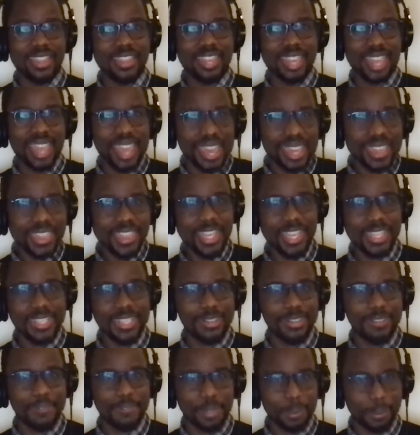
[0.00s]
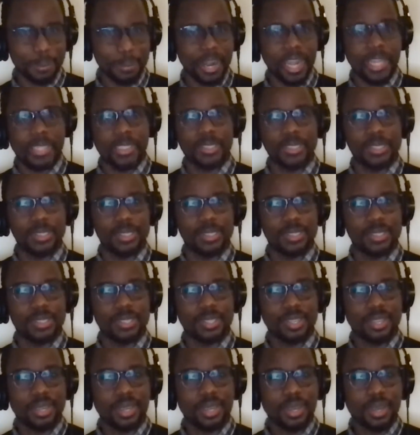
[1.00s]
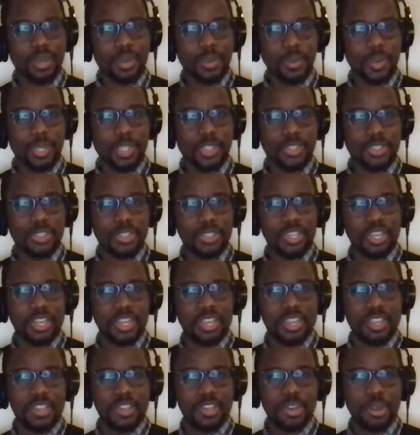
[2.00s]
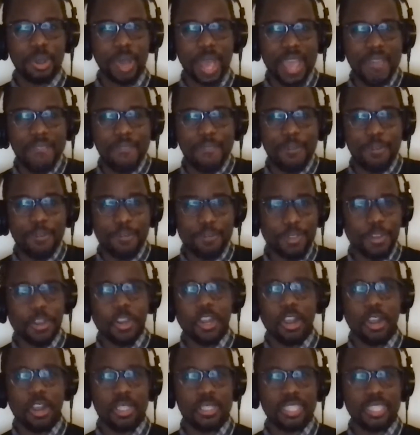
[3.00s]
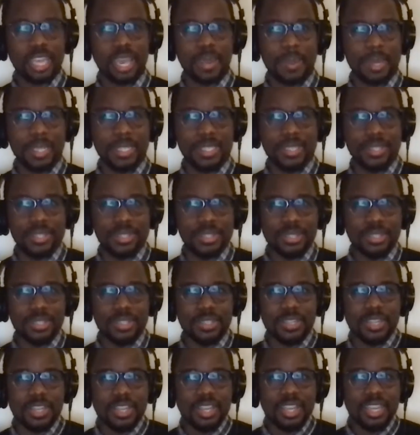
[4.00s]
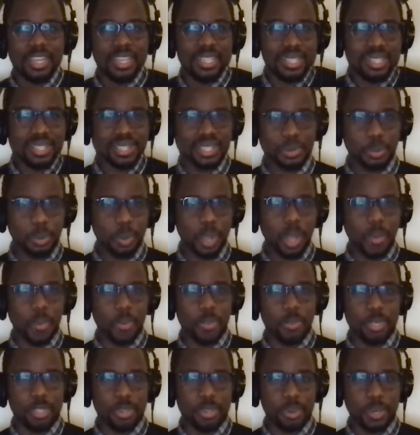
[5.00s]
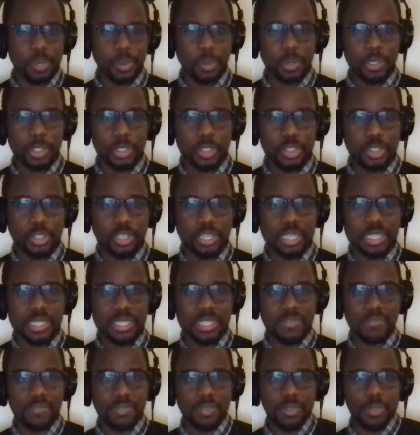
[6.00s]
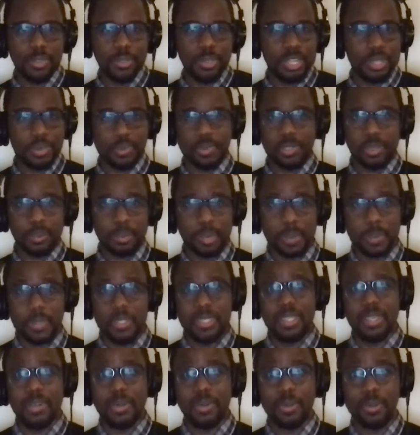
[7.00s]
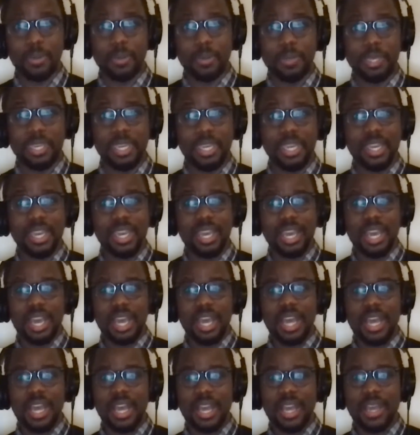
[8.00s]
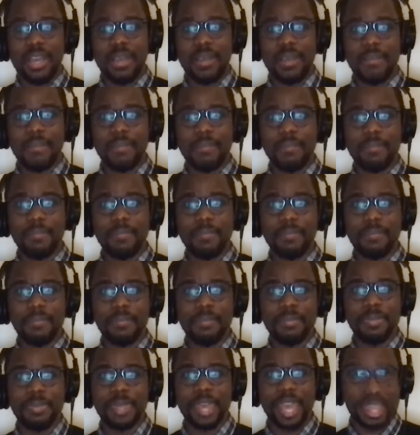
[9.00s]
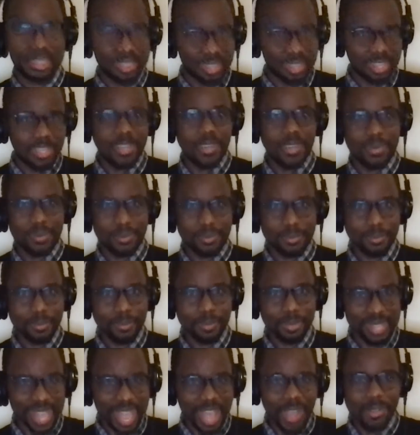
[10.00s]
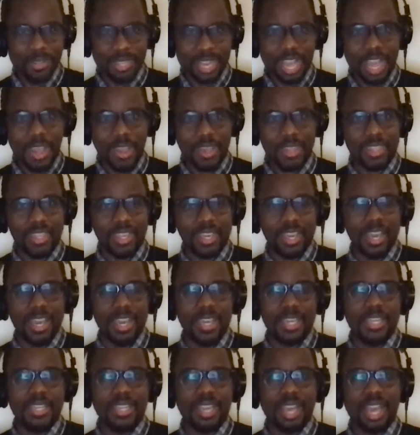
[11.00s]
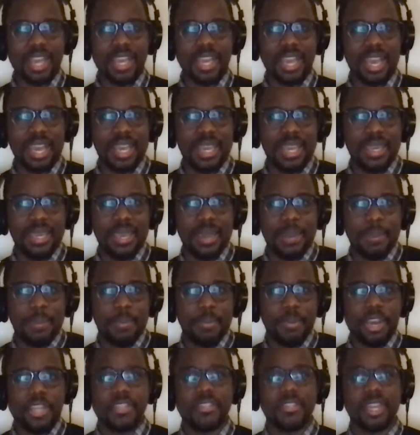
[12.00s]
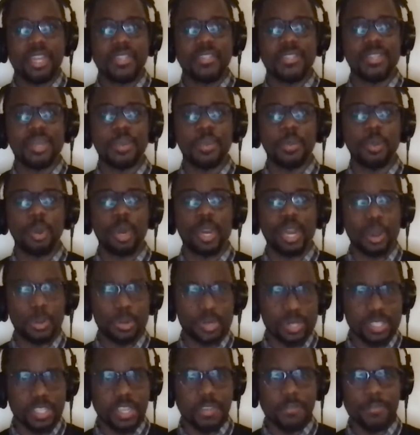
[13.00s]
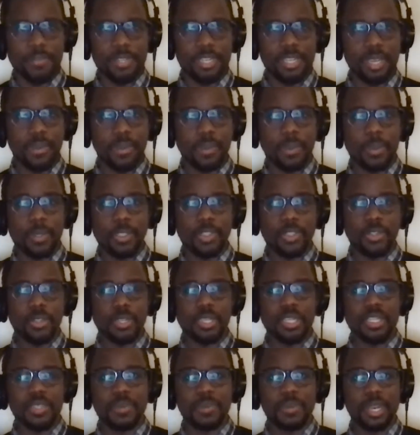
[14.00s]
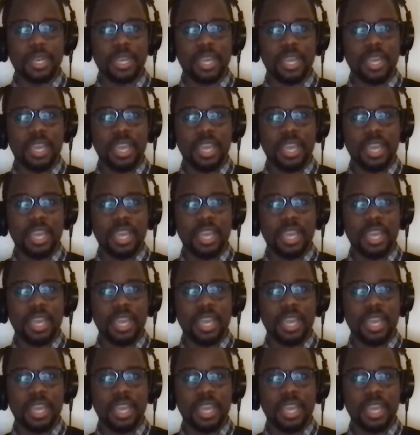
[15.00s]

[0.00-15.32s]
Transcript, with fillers: the ethics of the practice which you know i for a very long time i didn't it didn't sit well with me to be called a journalist, even though that's what the BBC called me. Um, I think now, yeah. now I think I, I, I embrace that somewhat. I was definitely a, a journalist, but